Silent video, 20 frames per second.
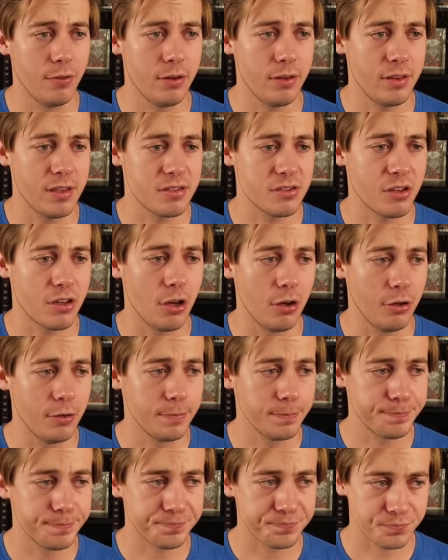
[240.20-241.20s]
over this
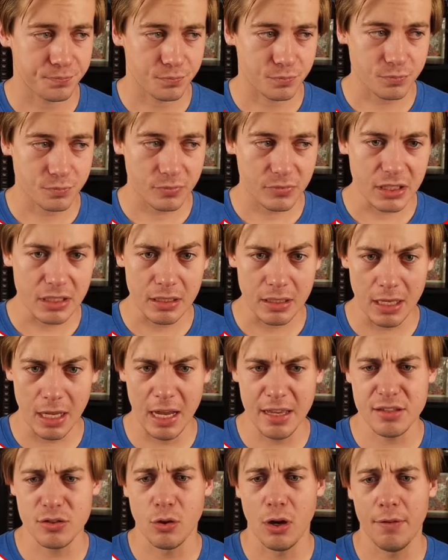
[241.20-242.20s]
code.
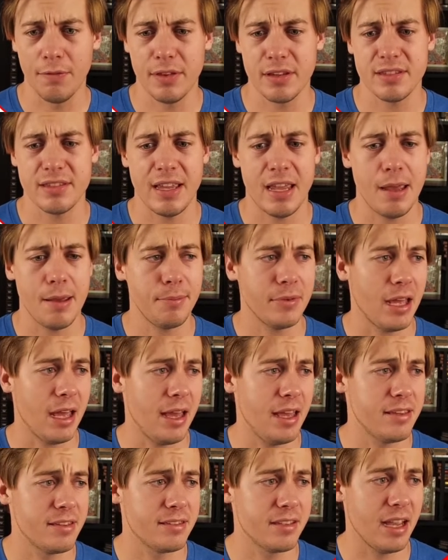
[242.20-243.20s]
I still have this named
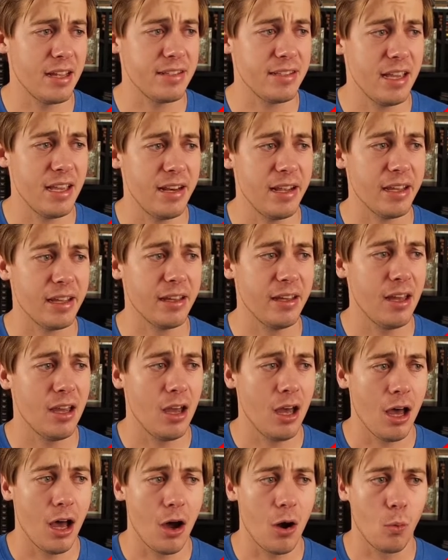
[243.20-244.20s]
as Titanic,
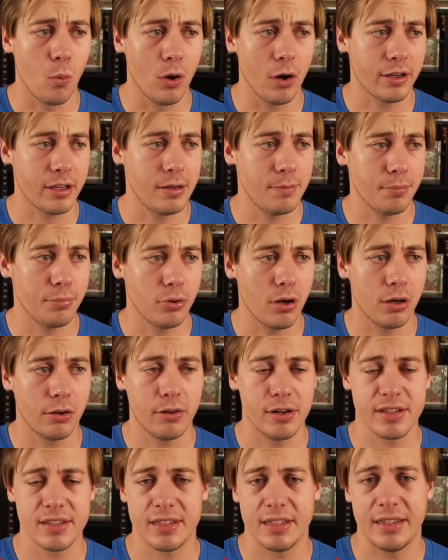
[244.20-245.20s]
a work in
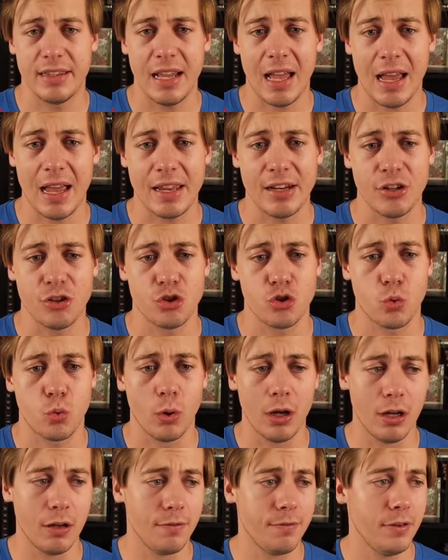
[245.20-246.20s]
progress nine
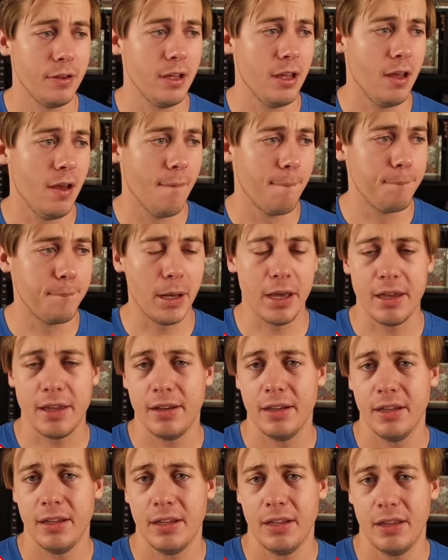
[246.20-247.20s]
twelve,
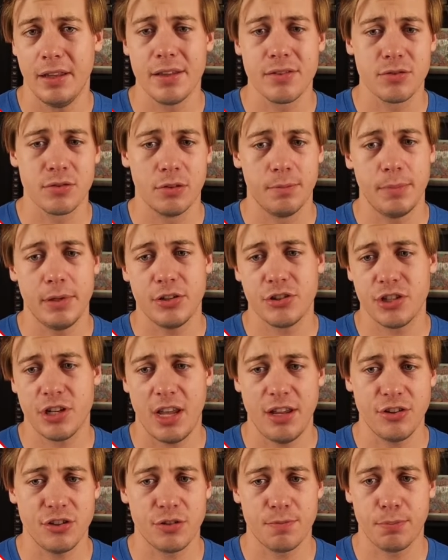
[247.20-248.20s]
but this will be
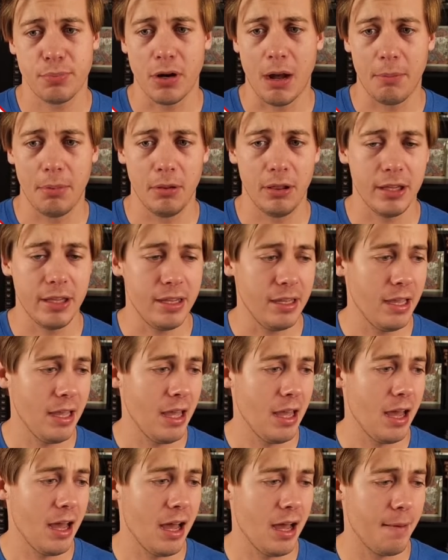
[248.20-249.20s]
changed probably
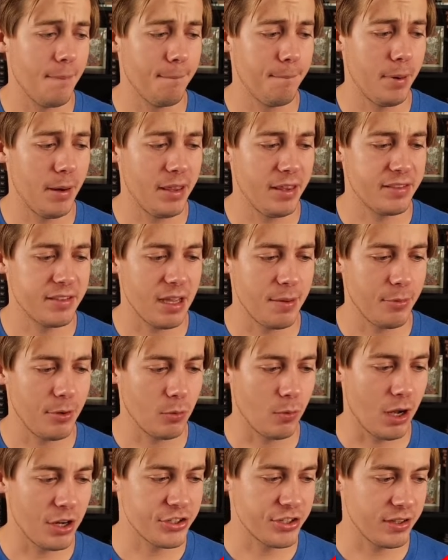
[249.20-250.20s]
um, by the time
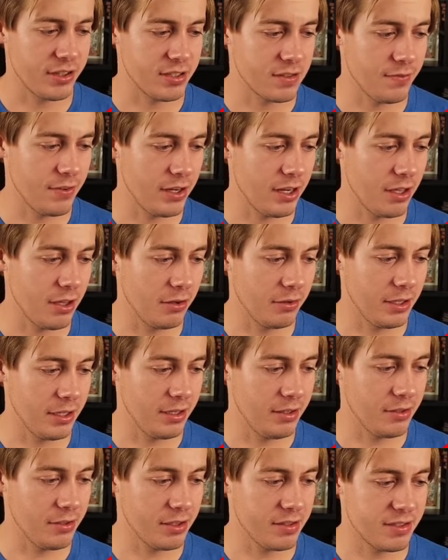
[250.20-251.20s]
you're watching this video.
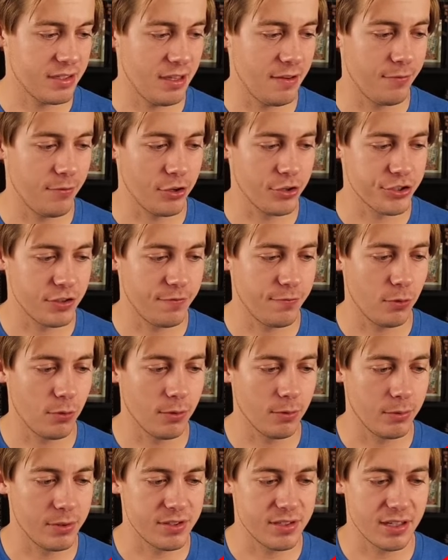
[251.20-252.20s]
And you can see version
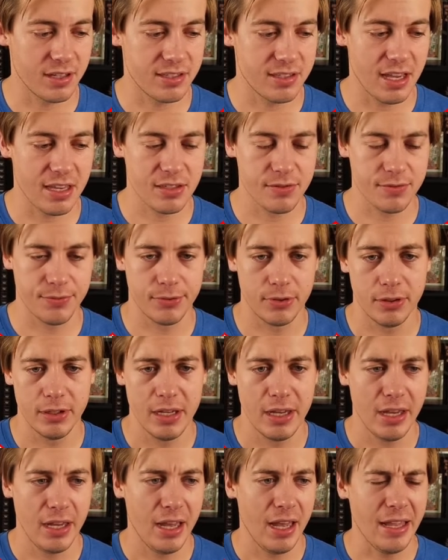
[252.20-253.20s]
four was
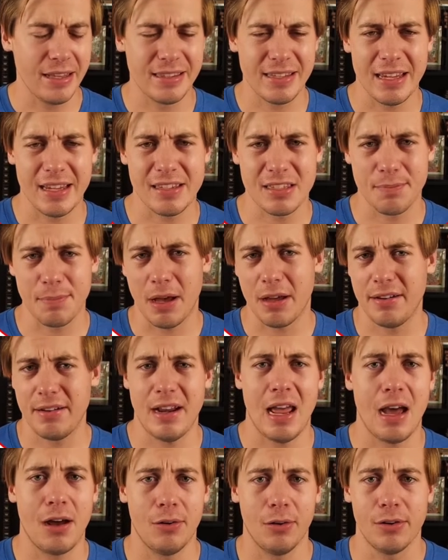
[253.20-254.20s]
successful. It takes about
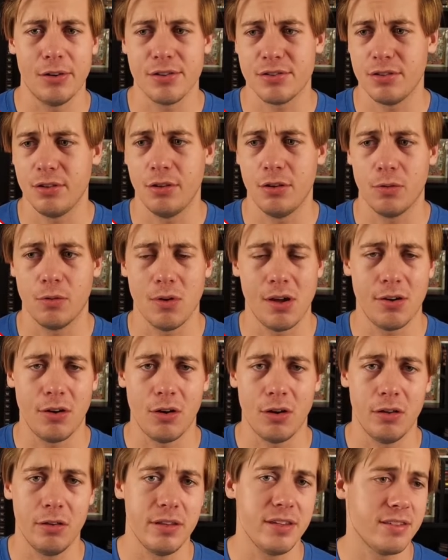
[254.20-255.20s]
an hour or so to run
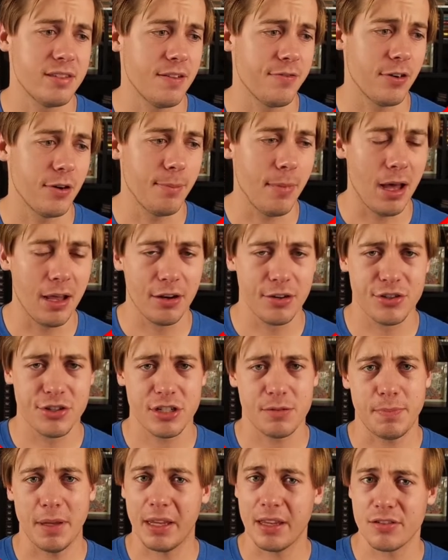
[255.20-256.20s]
all these different
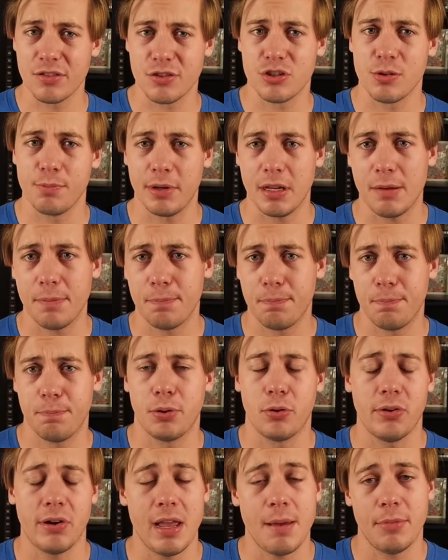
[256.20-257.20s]
models just because there's so many
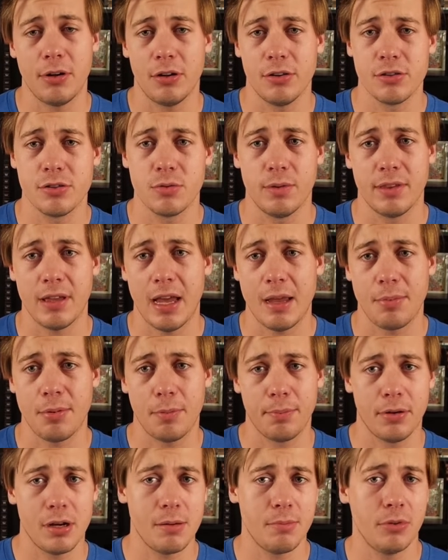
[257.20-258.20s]
parameters with
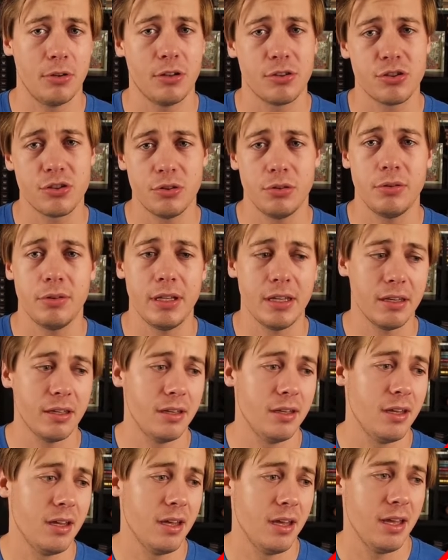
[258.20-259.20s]
hyperparameter
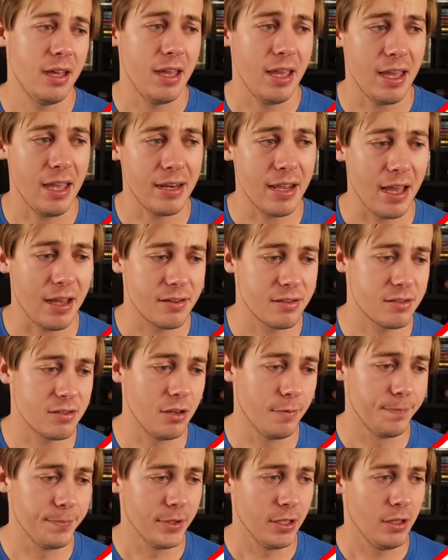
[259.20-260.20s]
tuning. And yeah,
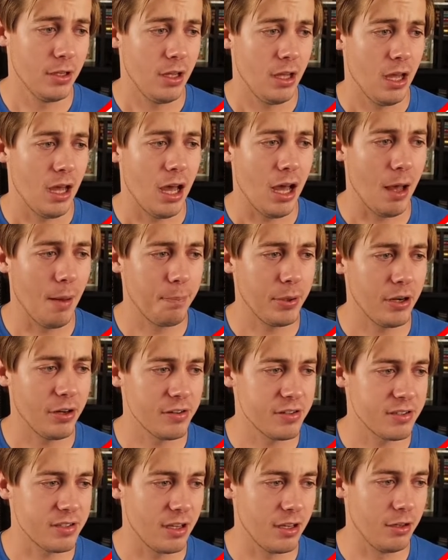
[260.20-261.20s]
so up
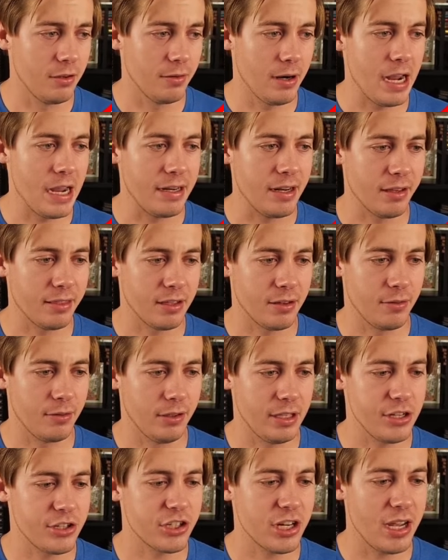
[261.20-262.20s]
here still, right, nothing
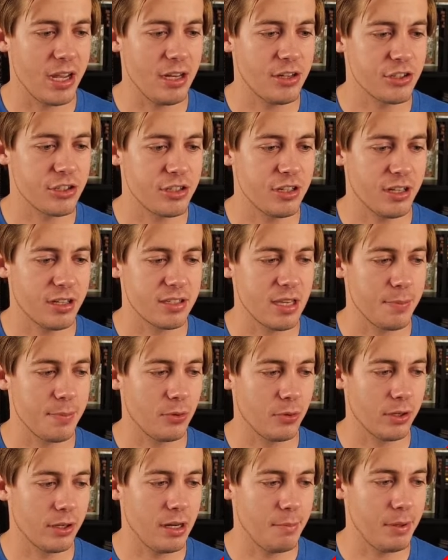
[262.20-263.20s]
really changed
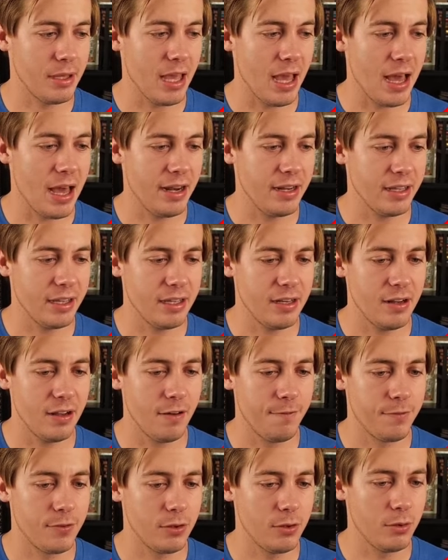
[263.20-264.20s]
except we're going to be adding in
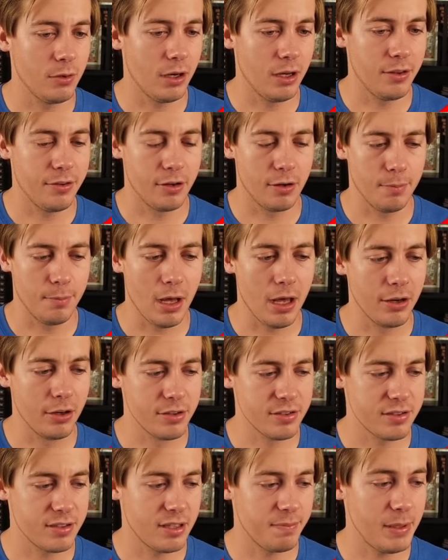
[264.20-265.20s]
a few other
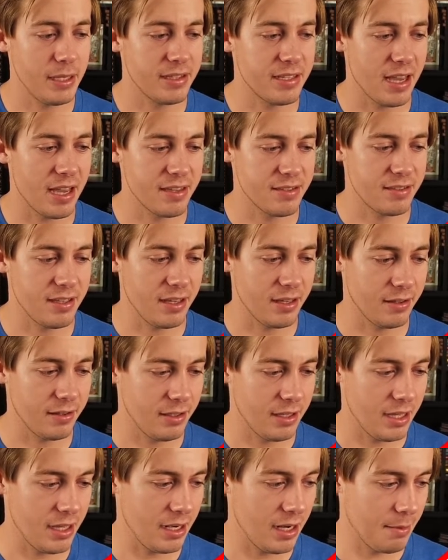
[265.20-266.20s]
models to be
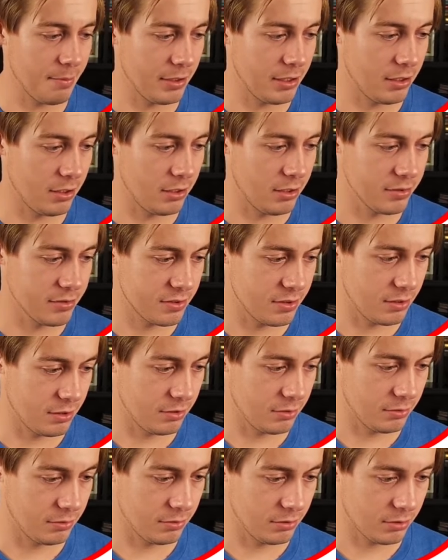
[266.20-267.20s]
testing. And I'm going to
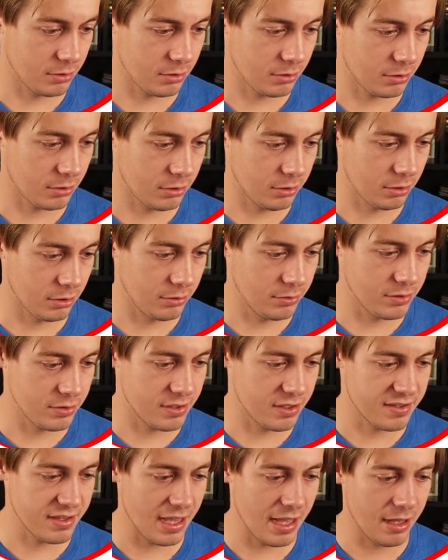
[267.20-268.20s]
also
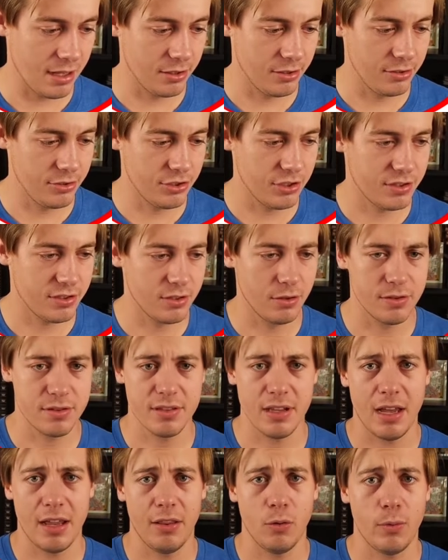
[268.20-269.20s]
close this out just so
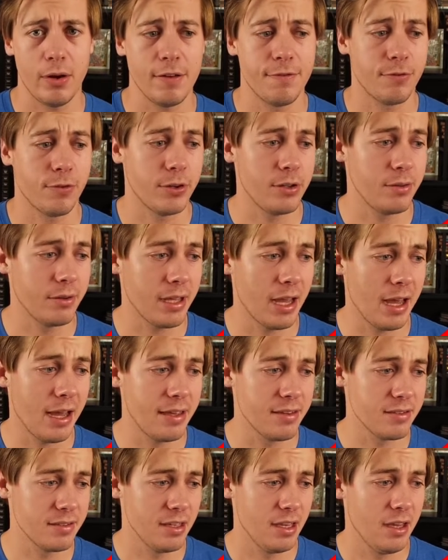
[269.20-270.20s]
it's not in the way for you
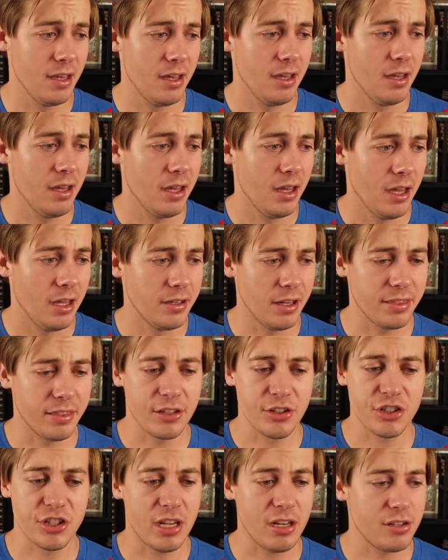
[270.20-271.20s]
guys.
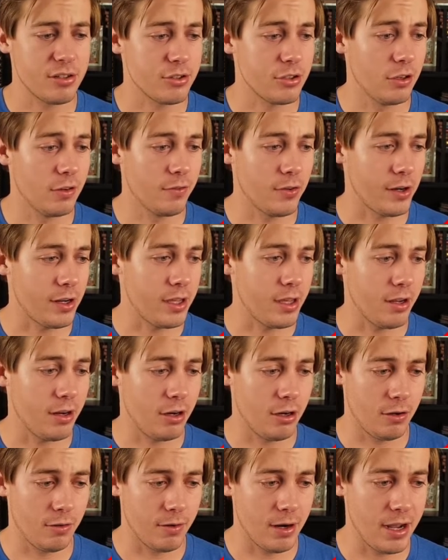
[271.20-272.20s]
Nothing changed over
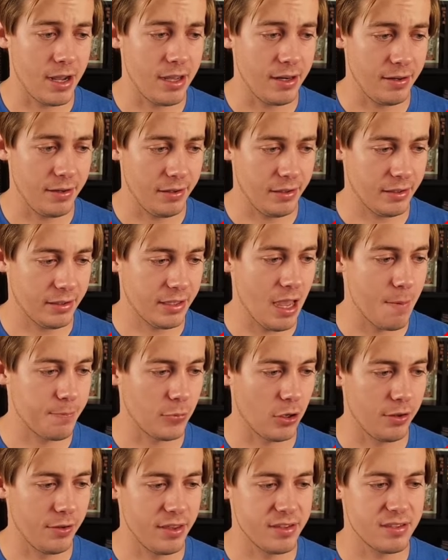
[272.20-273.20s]
here, right?
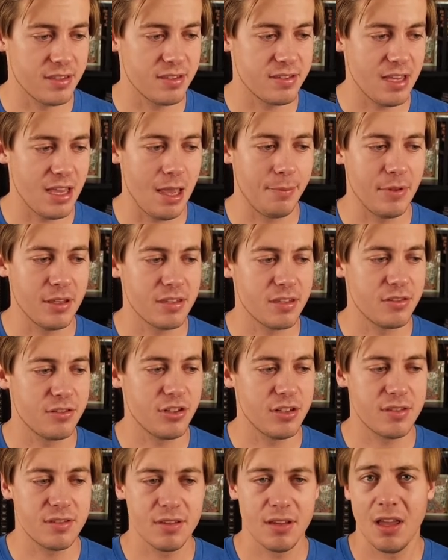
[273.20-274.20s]
Kept all this the same. This is
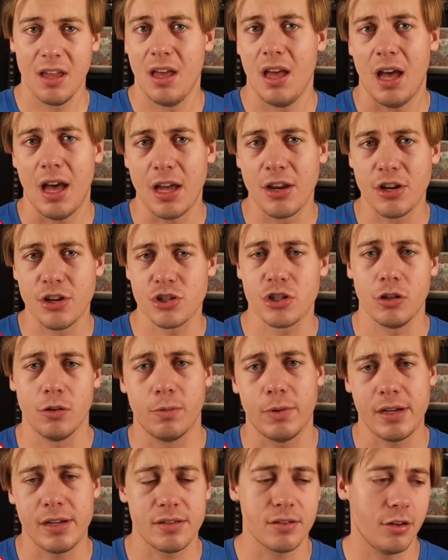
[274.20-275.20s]
just
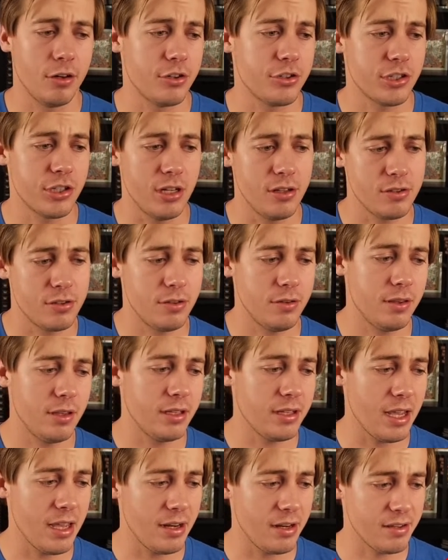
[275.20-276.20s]
initial research into
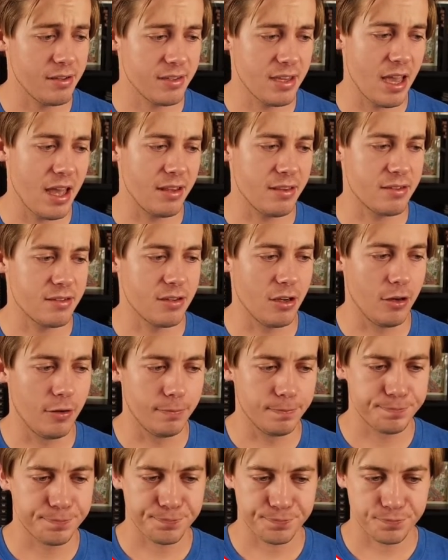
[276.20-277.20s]
the data set.
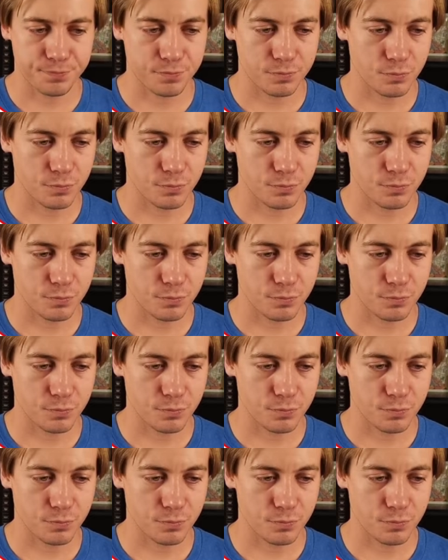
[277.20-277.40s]
So